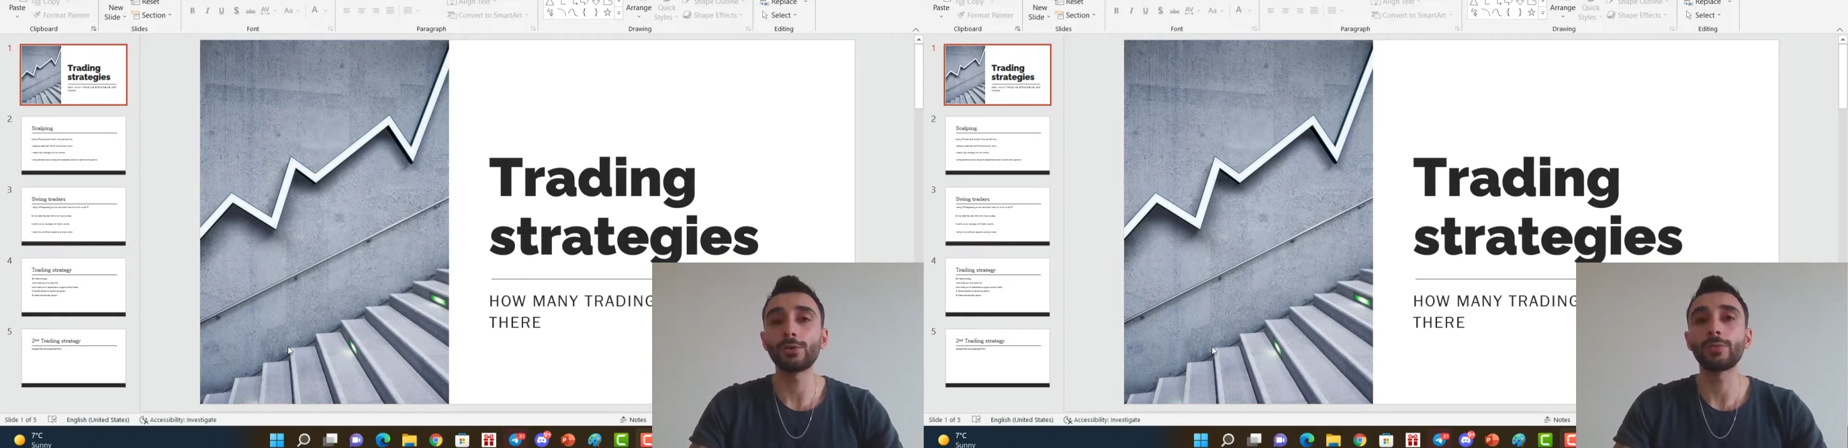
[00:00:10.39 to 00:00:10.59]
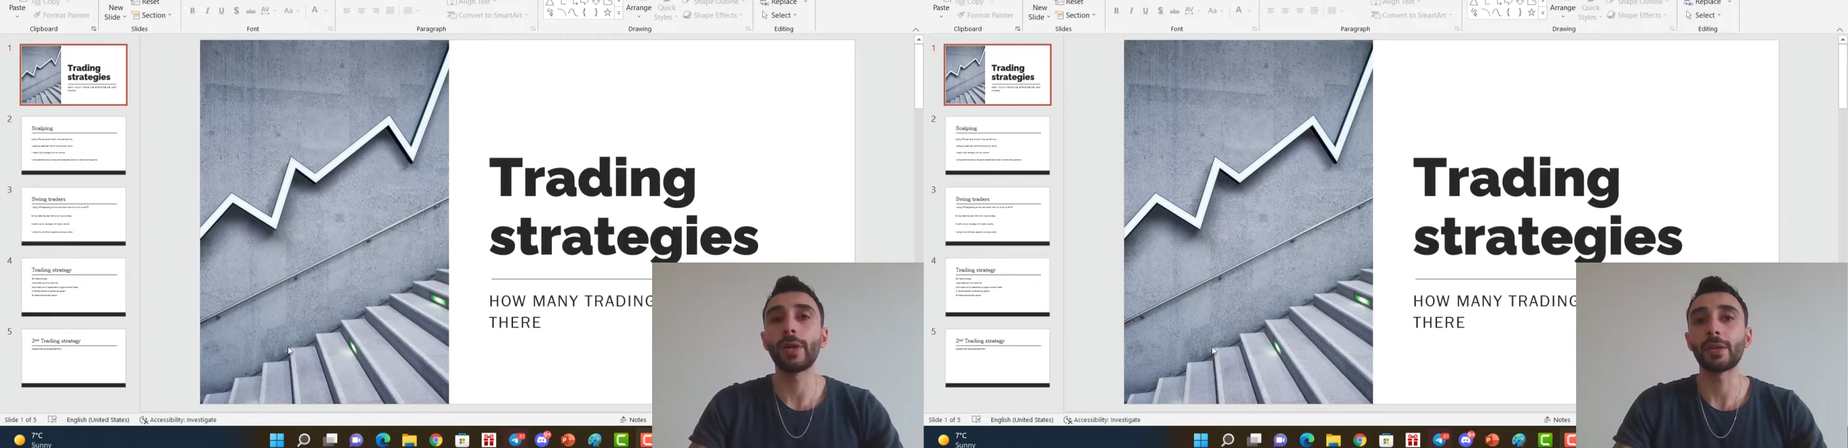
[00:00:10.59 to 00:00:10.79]

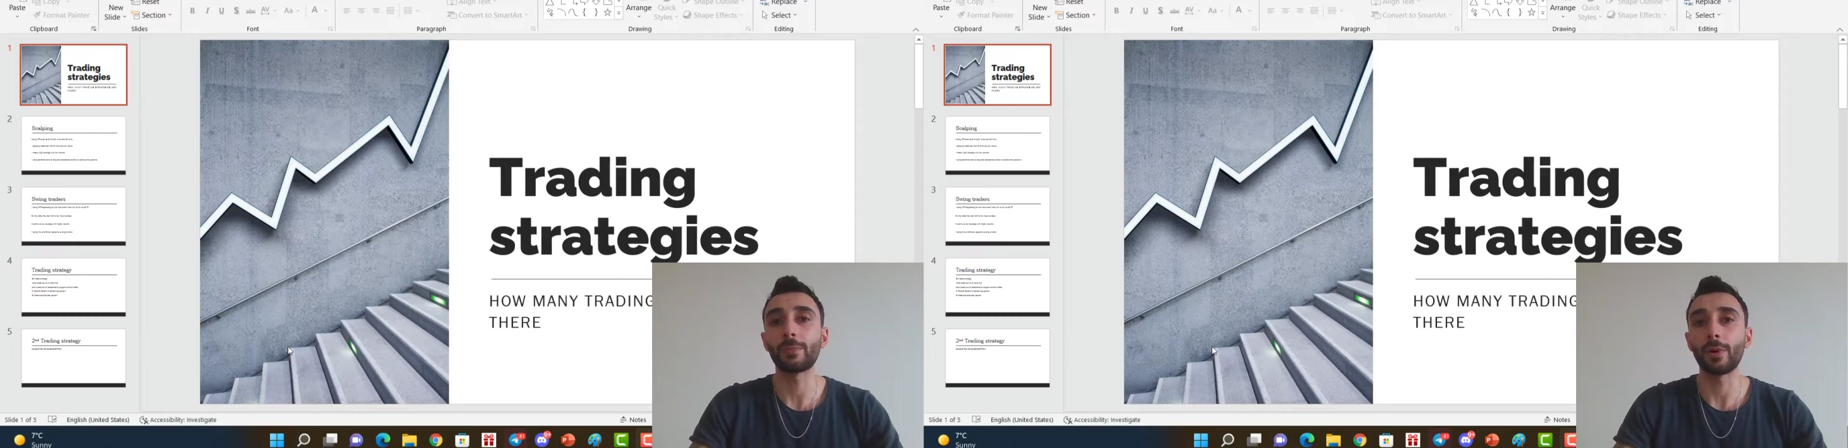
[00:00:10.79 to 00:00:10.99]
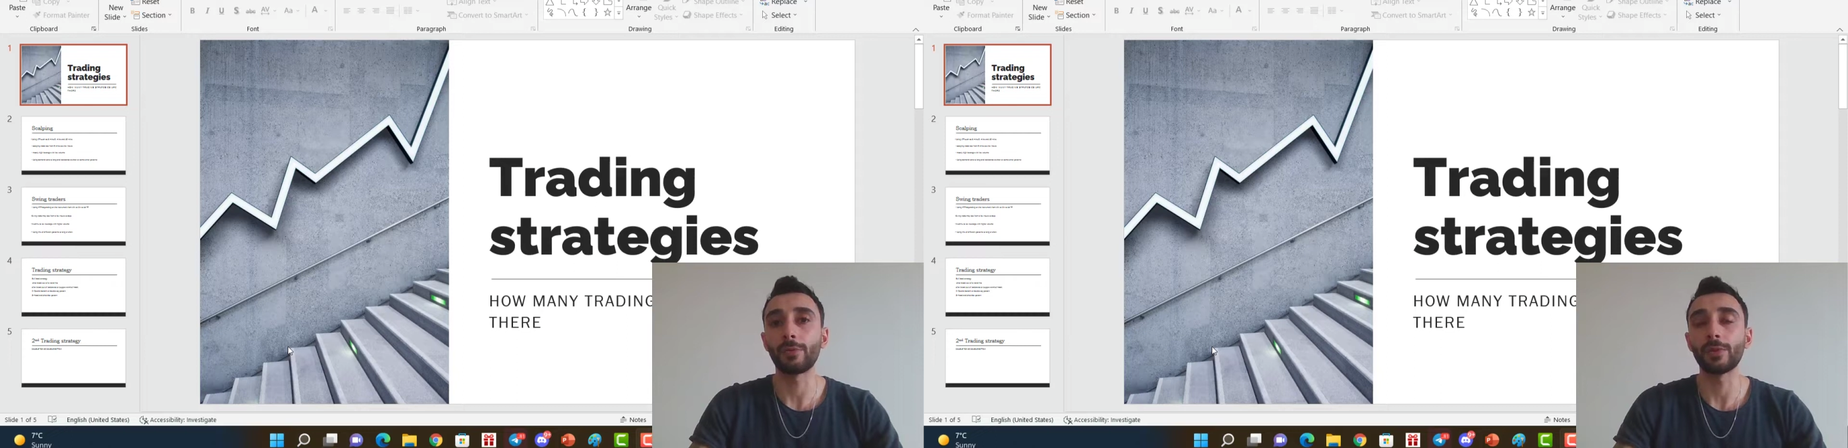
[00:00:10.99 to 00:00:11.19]
to make
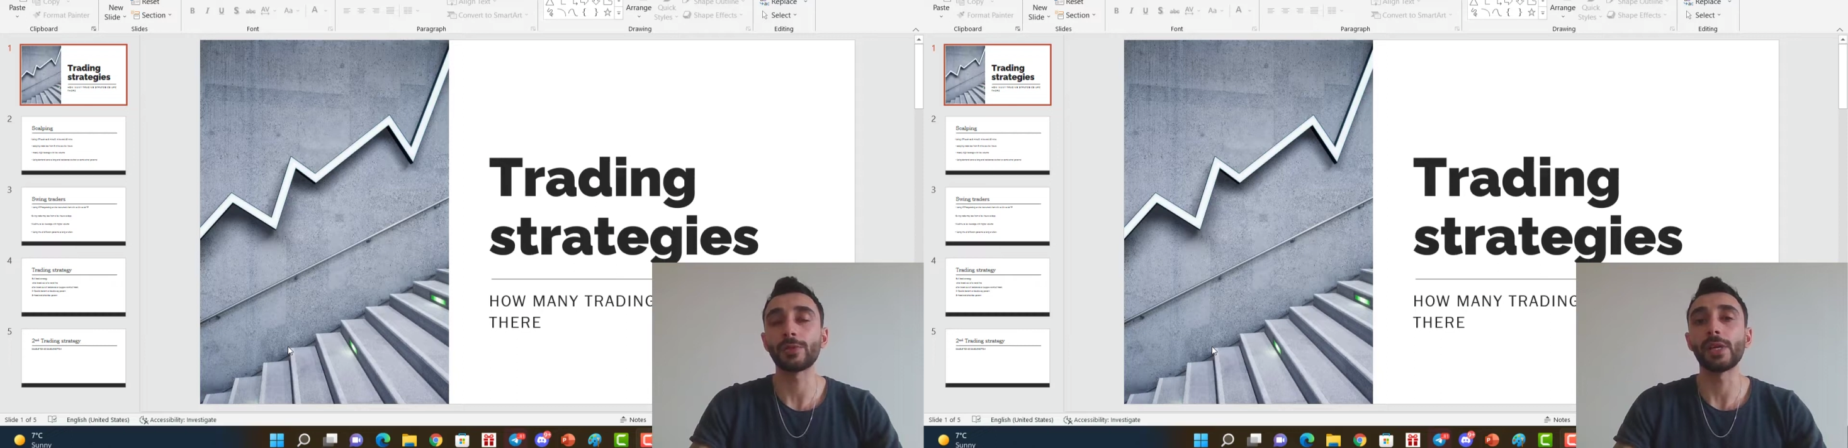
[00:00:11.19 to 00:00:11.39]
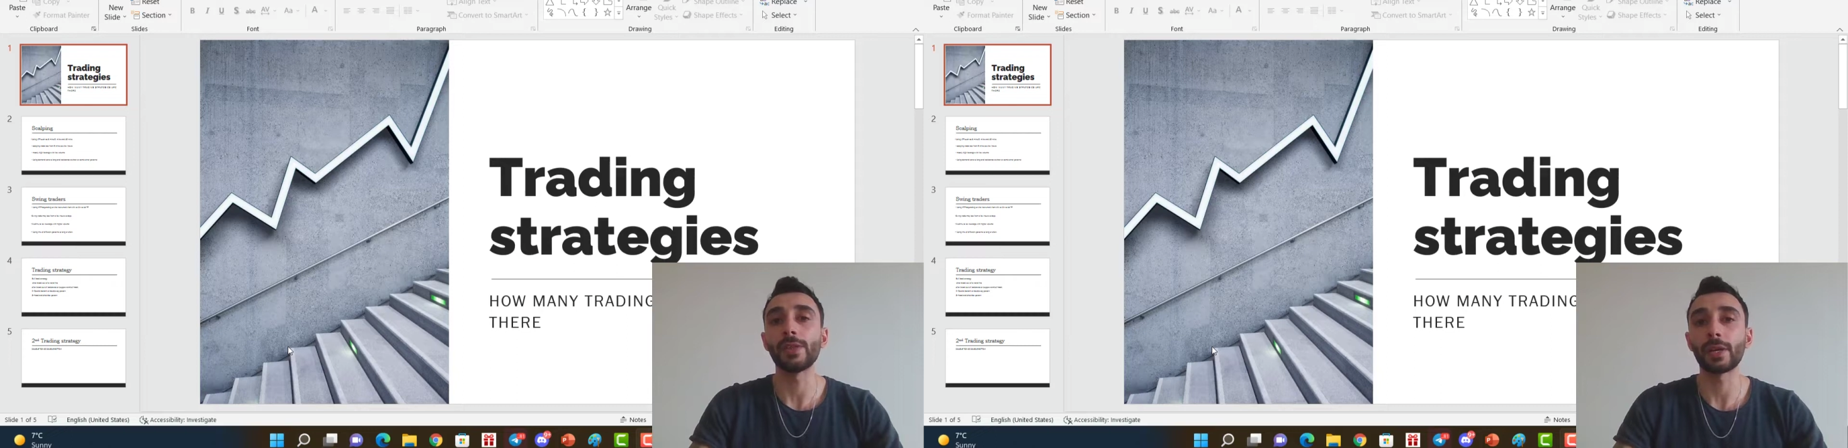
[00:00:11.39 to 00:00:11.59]
profits
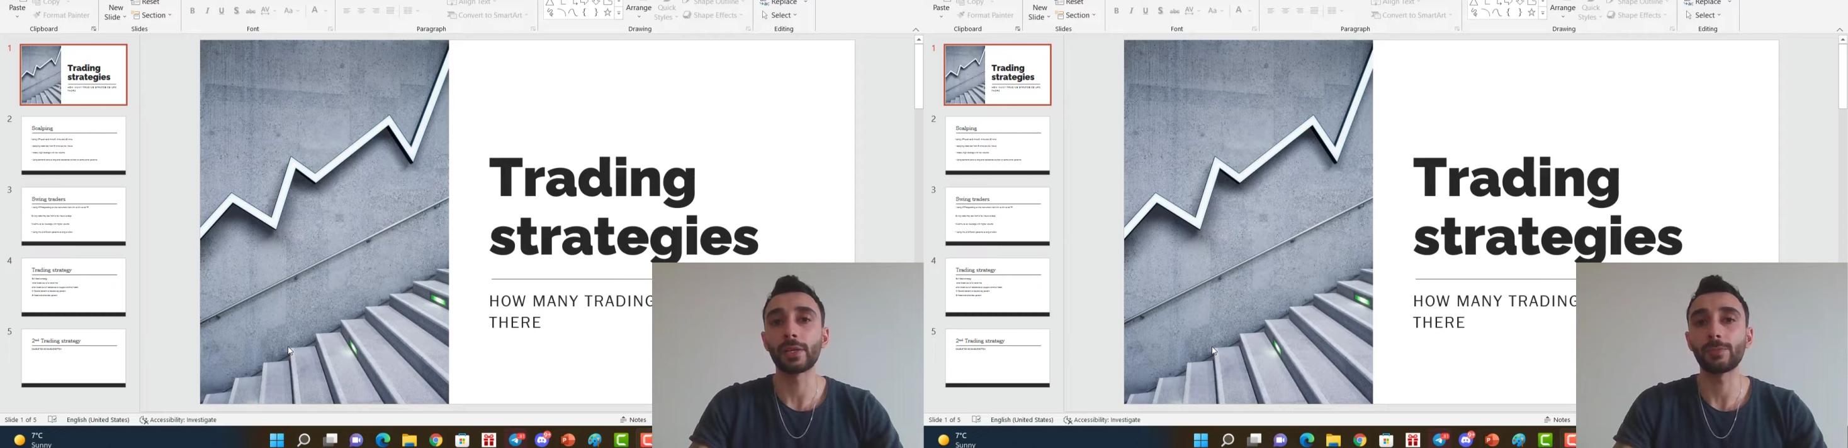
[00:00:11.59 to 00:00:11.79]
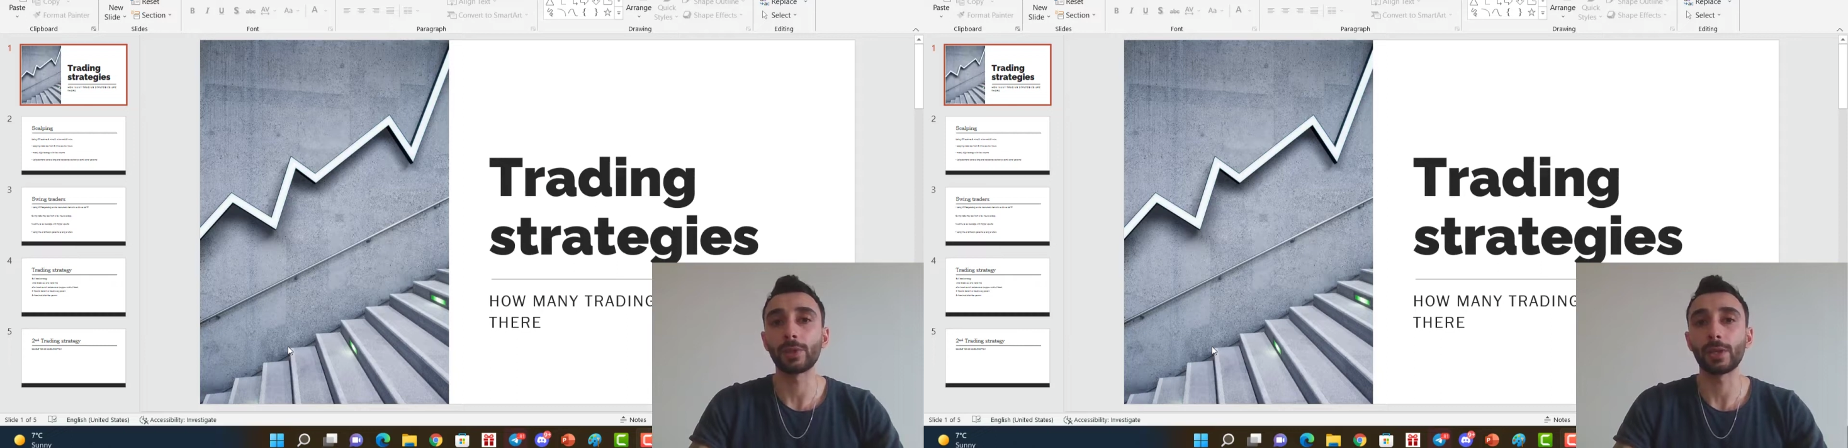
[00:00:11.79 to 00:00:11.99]
in the
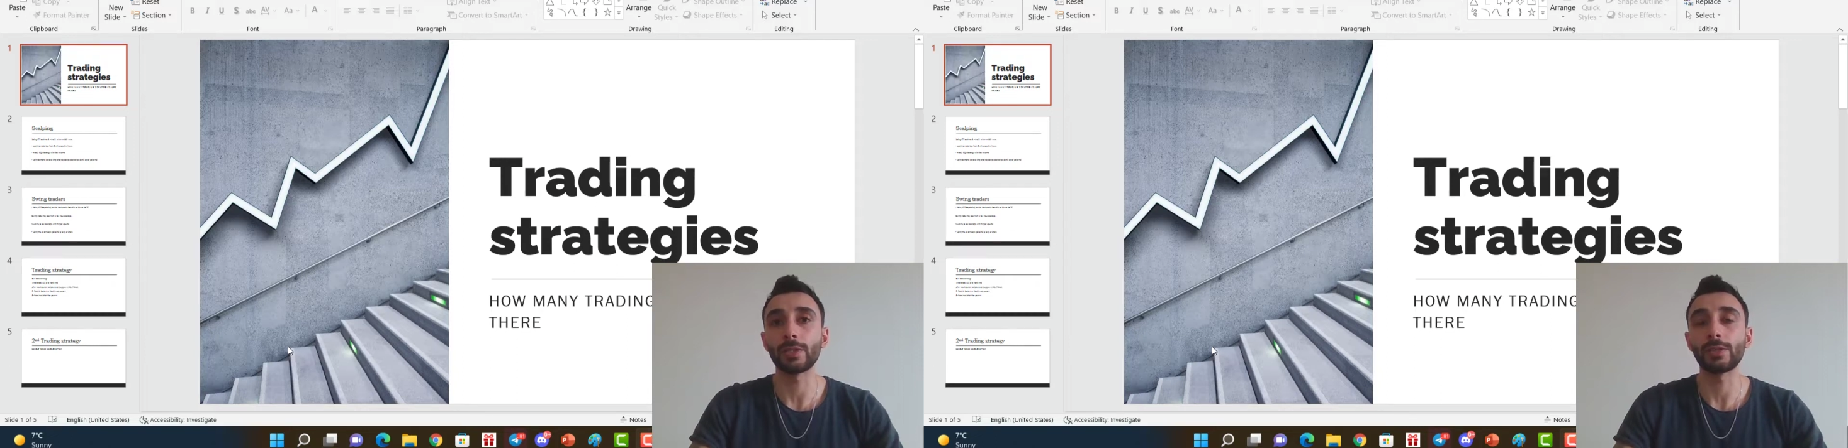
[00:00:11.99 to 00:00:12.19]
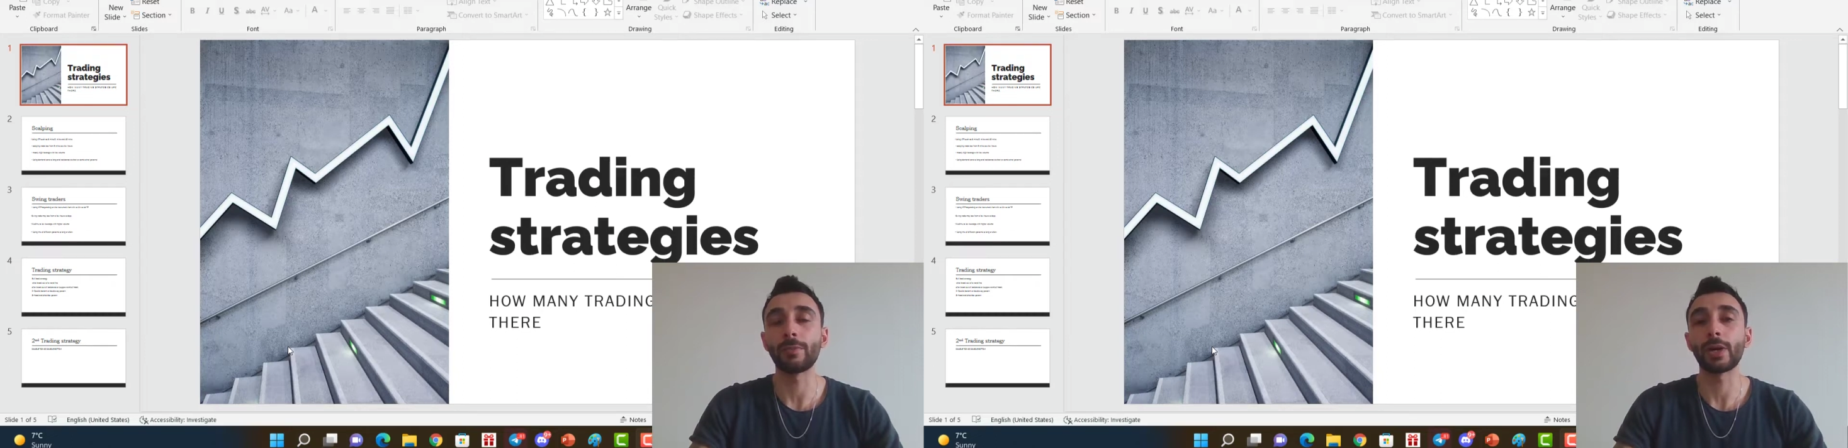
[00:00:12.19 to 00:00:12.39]

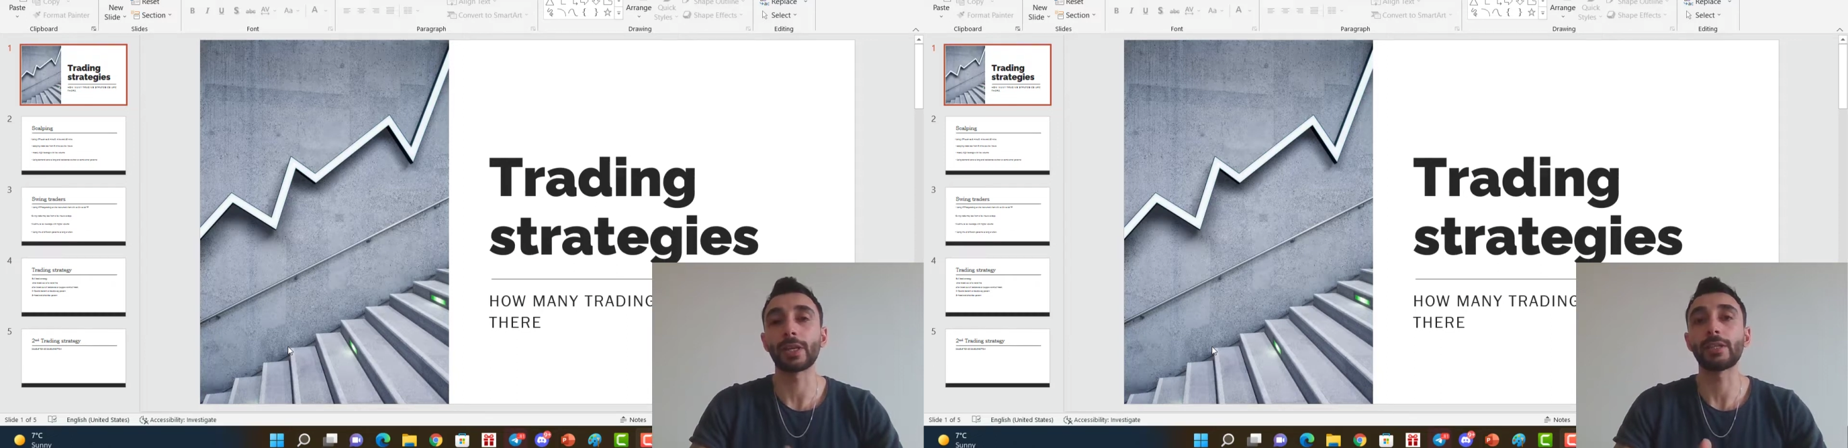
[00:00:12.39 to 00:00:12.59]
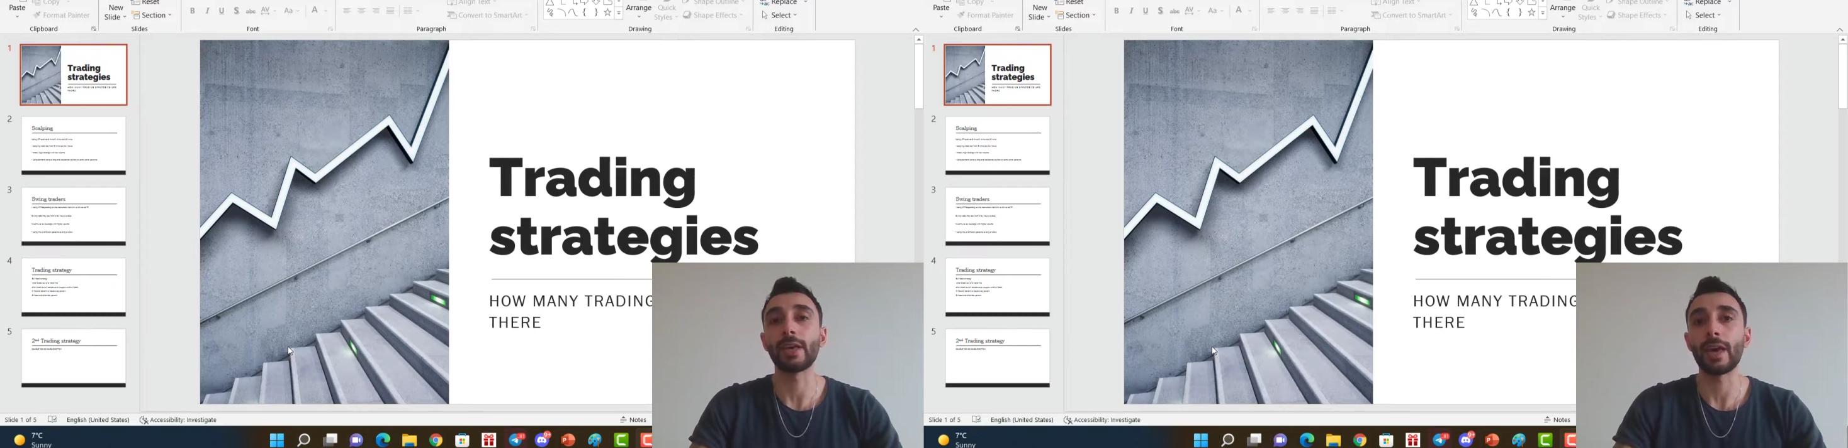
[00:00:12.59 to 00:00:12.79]
cryptocurrency market